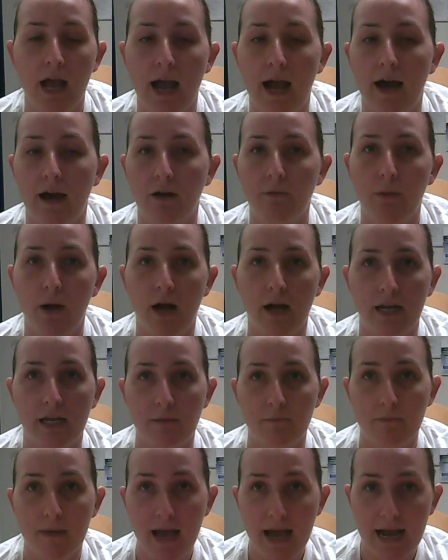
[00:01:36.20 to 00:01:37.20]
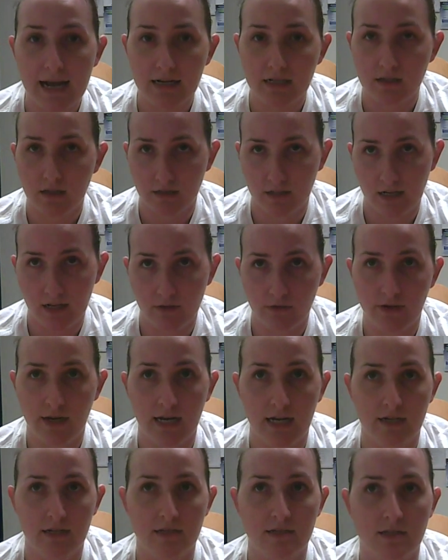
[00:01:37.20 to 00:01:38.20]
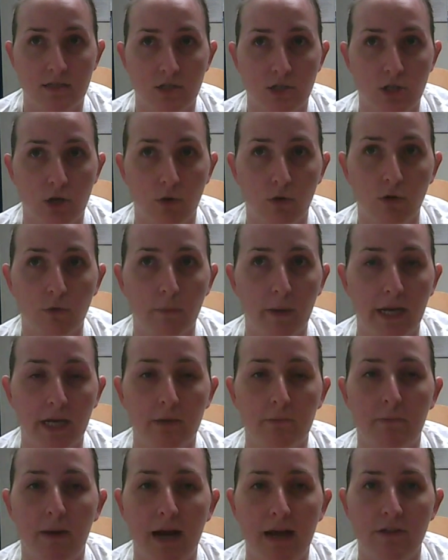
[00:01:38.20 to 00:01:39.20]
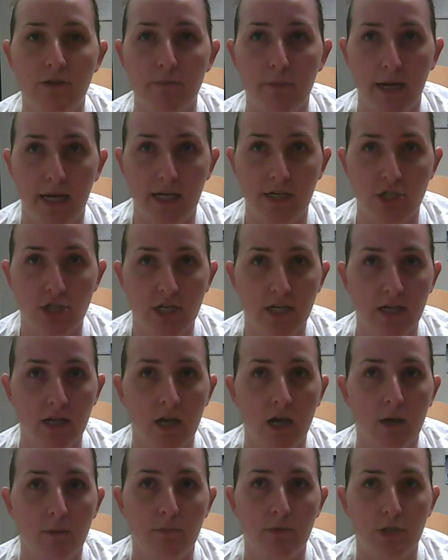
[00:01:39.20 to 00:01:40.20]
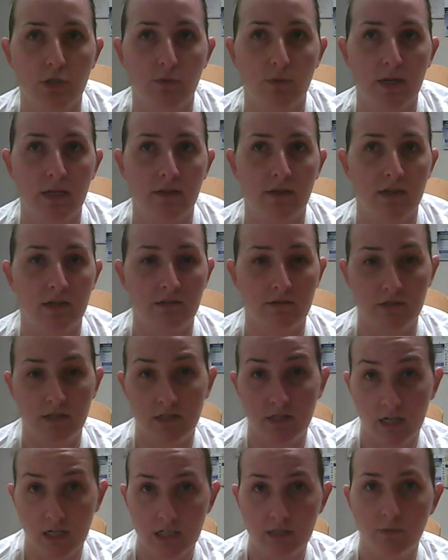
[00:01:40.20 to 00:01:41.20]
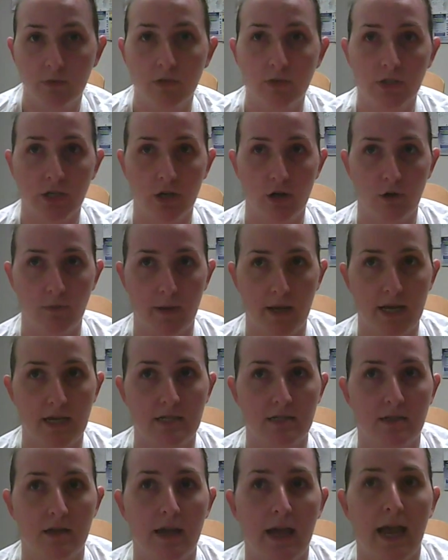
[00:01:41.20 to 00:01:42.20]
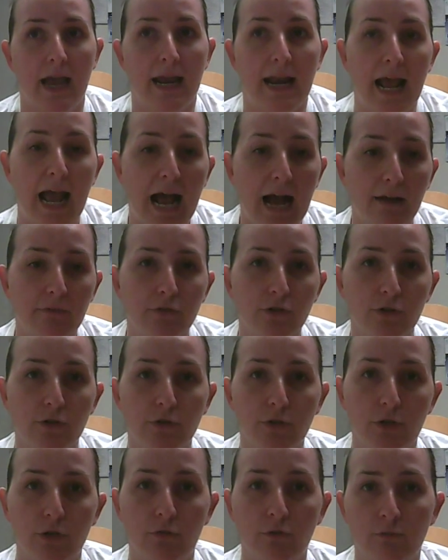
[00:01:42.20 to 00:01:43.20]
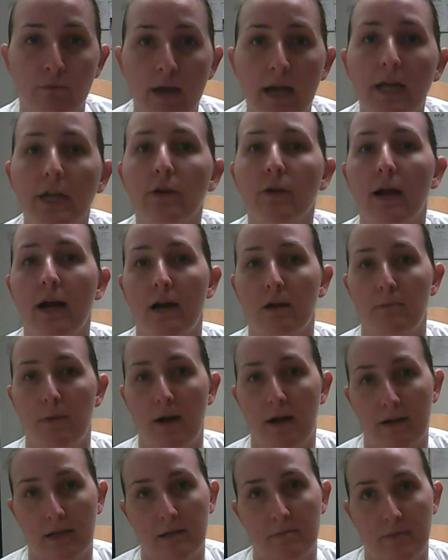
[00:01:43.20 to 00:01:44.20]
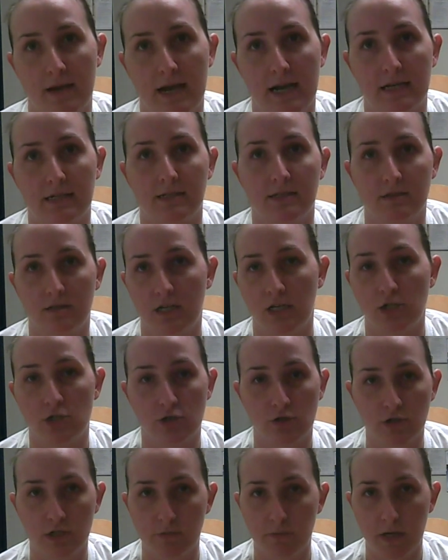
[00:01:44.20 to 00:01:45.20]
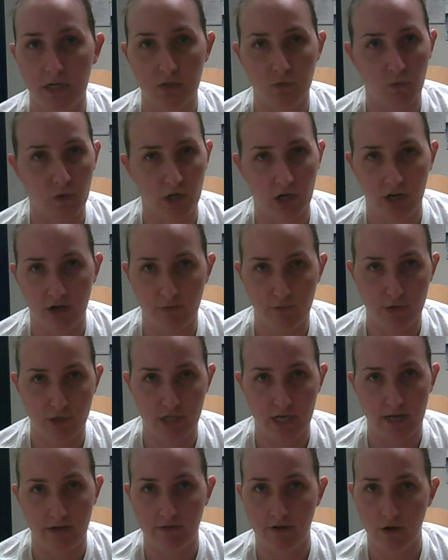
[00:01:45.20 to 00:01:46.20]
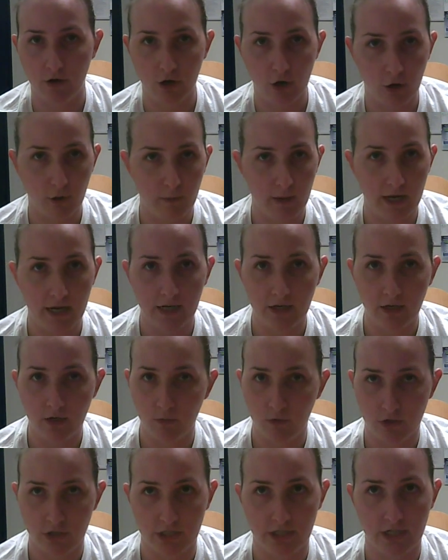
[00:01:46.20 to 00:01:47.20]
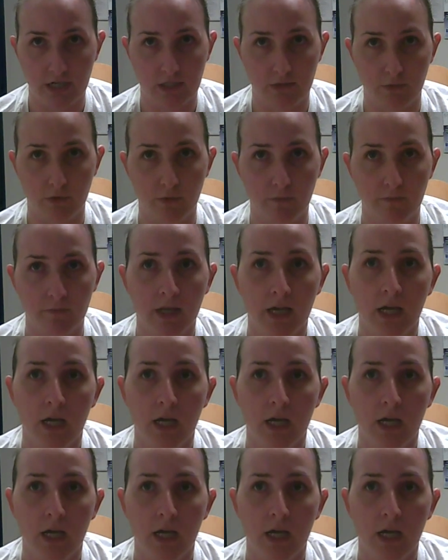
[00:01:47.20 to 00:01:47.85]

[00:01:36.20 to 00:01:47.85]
Out-of-pocket max, on the other hand, is the total paid by the patient between the deductible and the copays. And after you've met your out-of-pocket max, the insurance pays 100%. No copay, no more deductible.